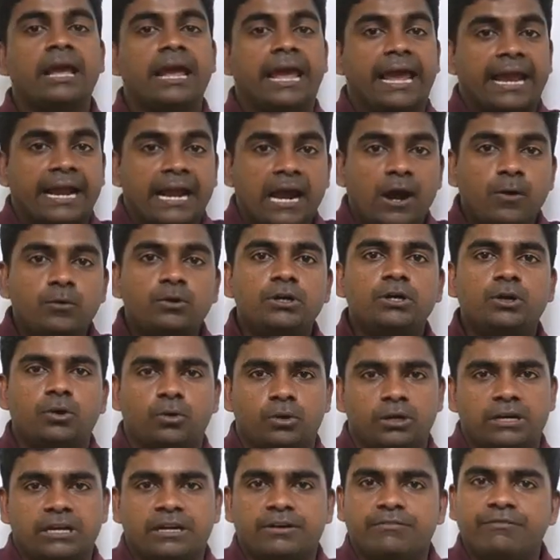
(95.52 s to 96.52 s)
Account
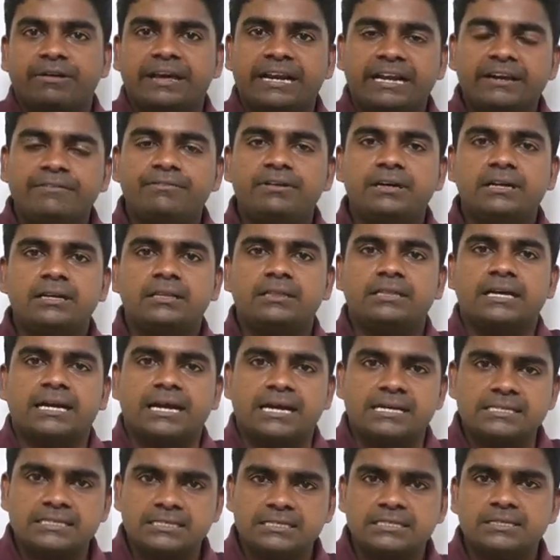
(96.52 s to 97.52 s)
holder, whenever the
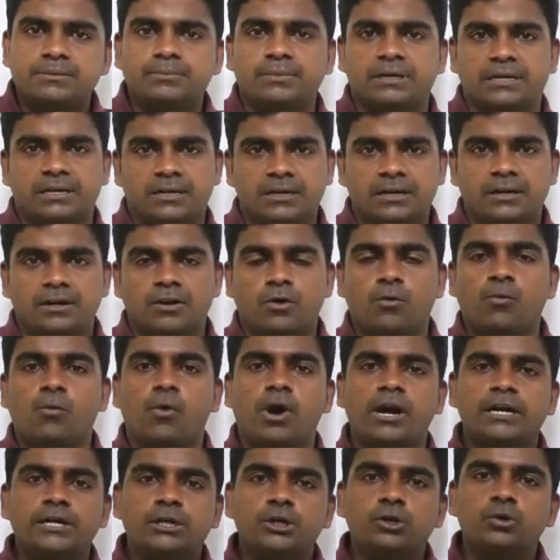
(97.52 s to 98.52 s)
customer
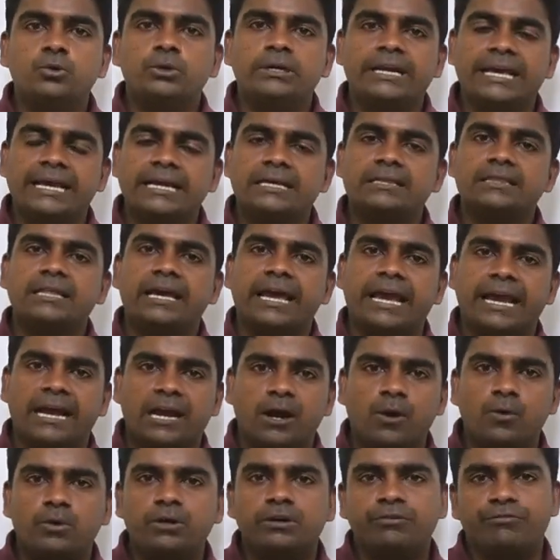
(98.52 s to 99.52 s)
want to take the
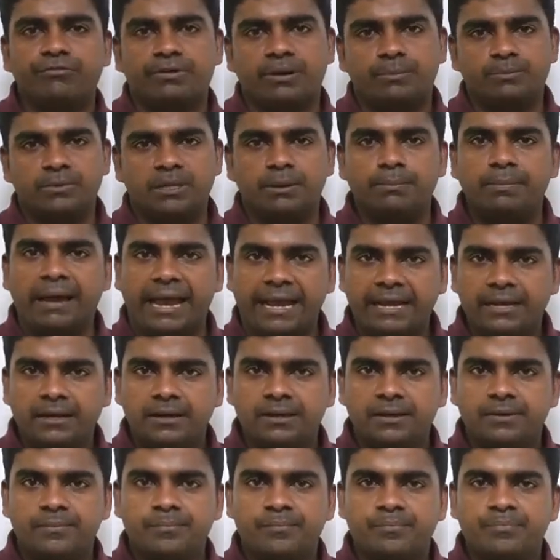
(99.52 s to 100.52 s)
account from the bank,
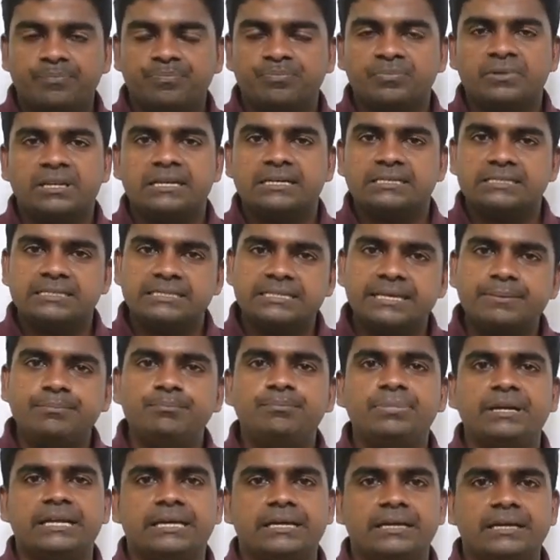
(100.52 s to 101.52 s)

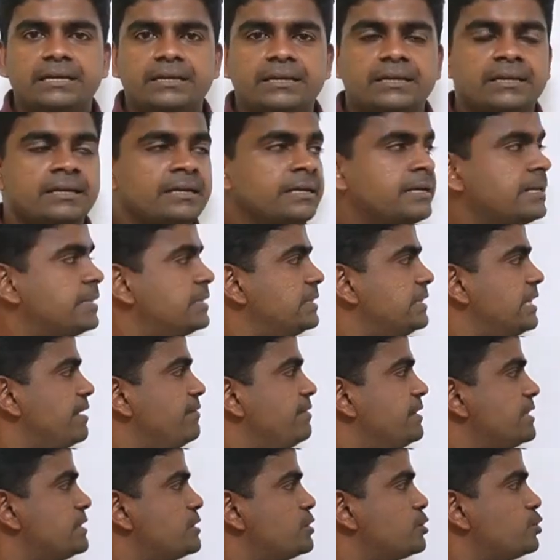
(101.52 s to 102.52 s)
simply they
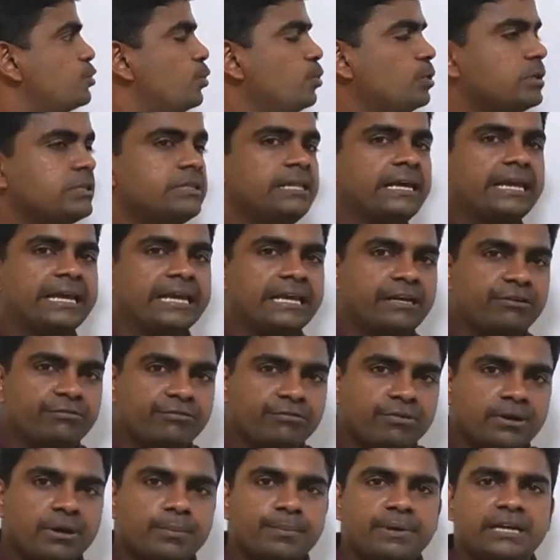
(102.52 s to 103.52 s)
will store the
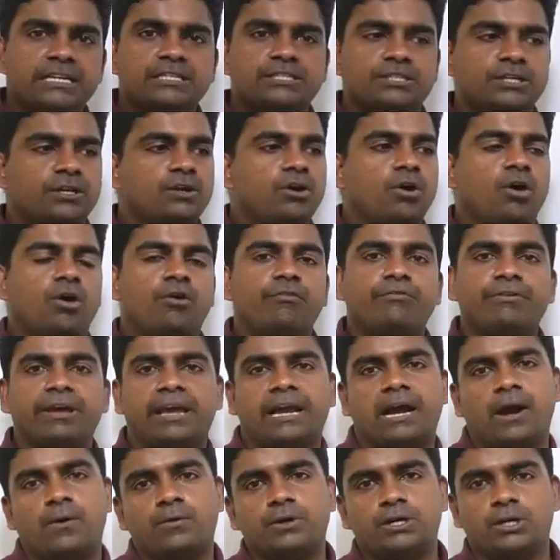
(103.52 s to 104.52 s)
information of
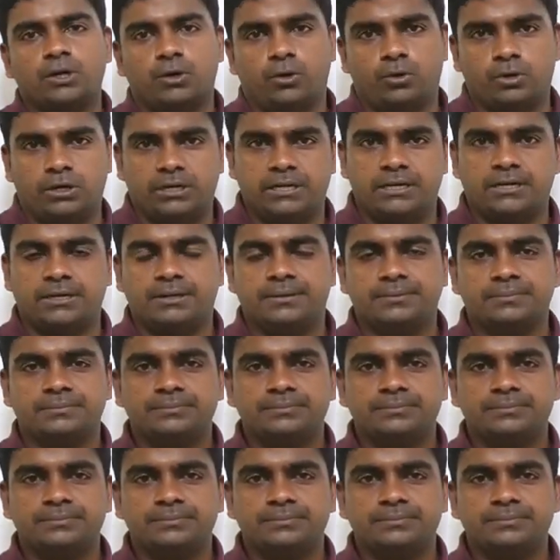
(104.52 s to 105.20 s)
account holder.